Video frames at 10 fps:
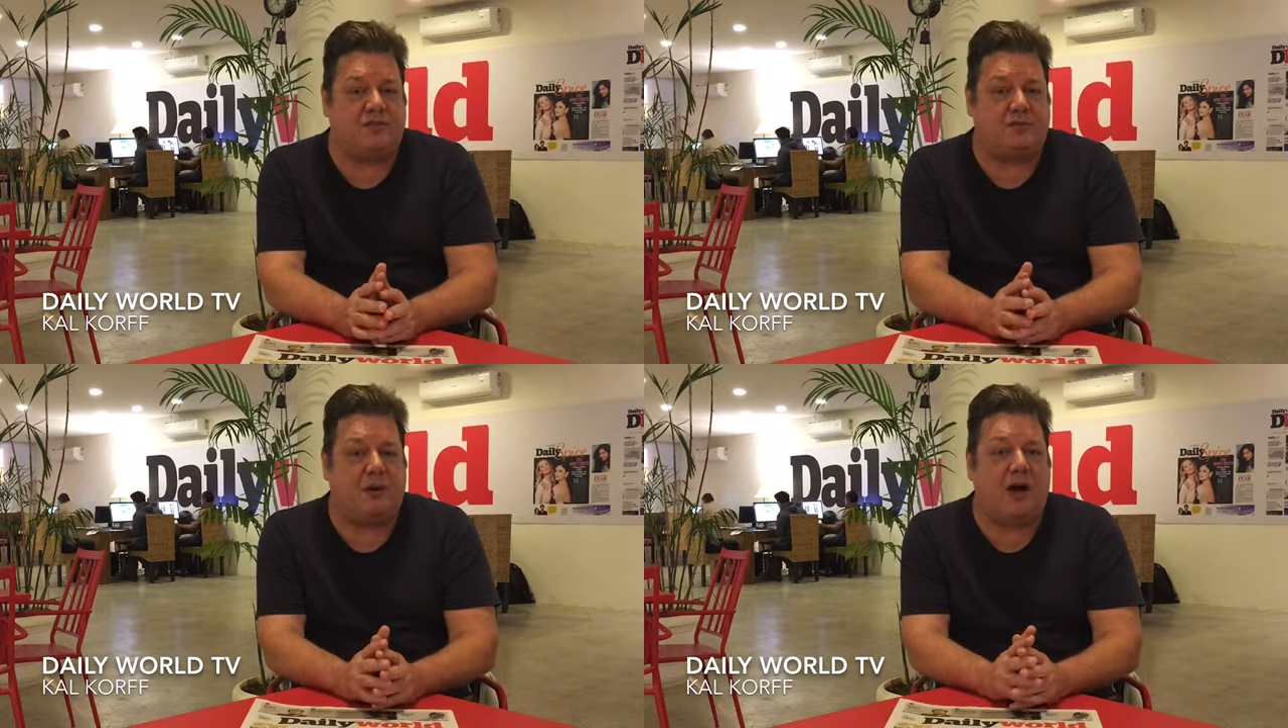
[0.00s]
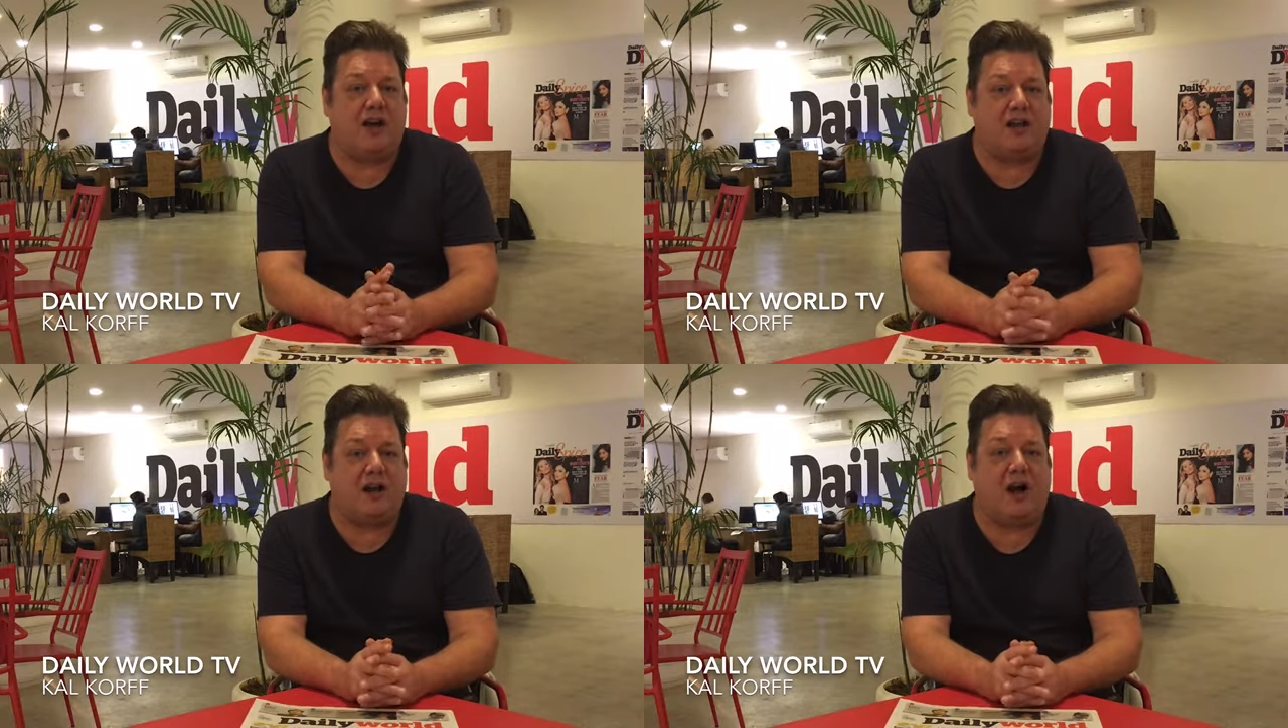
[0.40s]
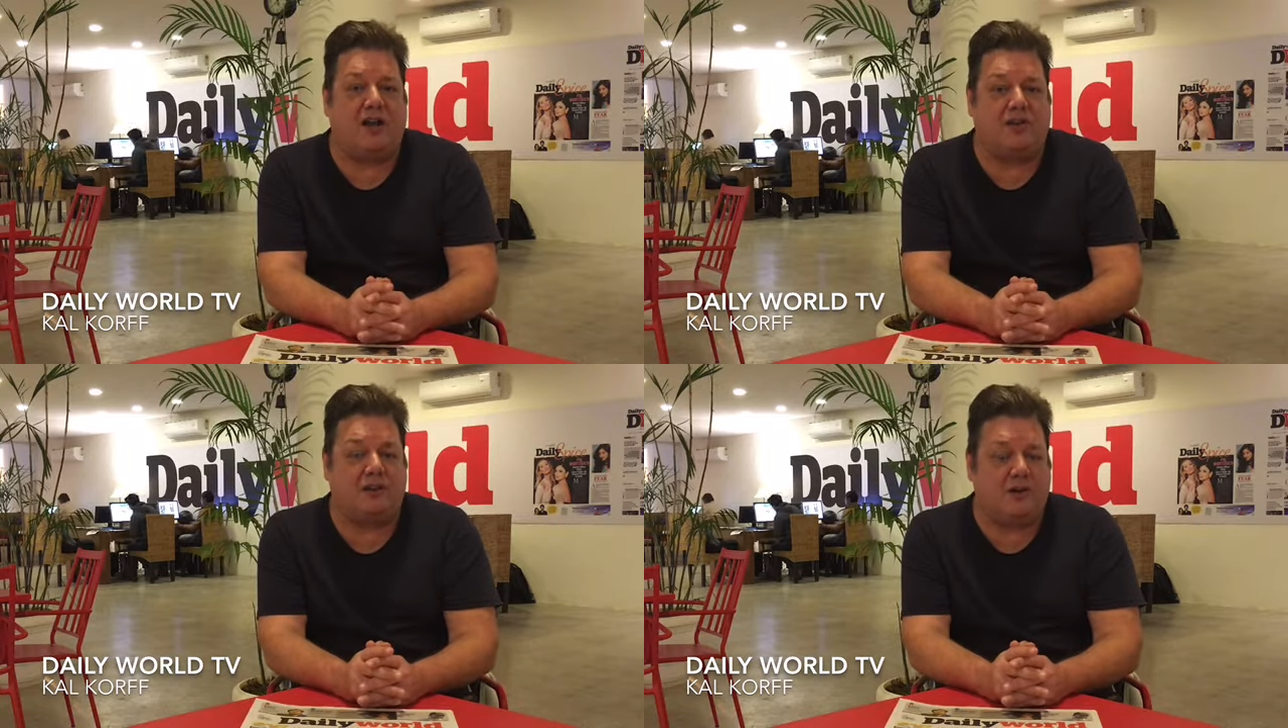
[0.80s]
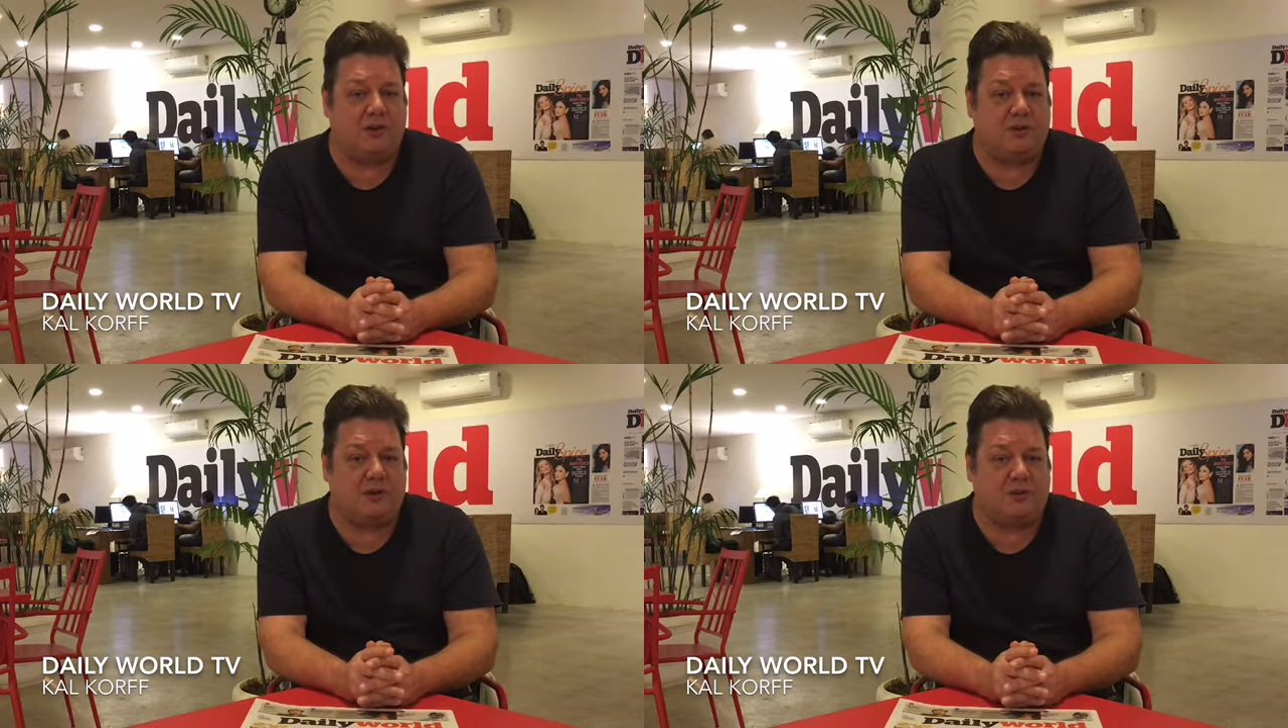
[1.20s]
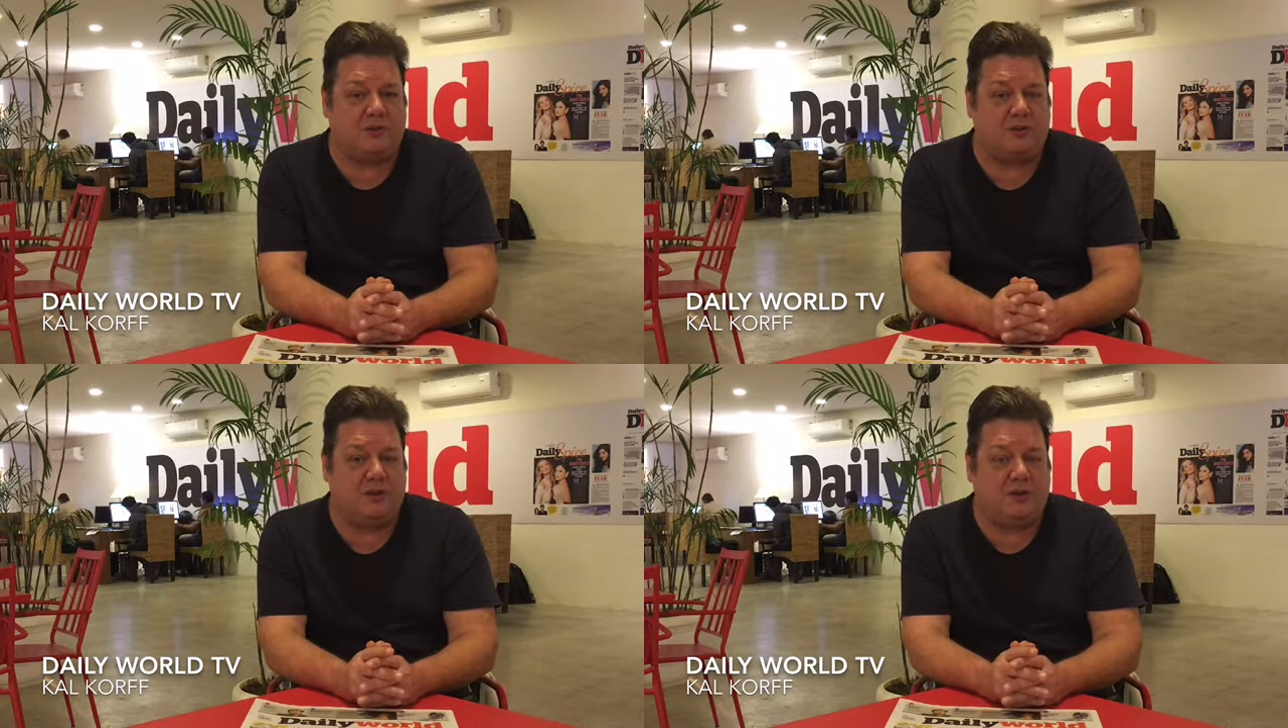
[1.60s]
spying on their owners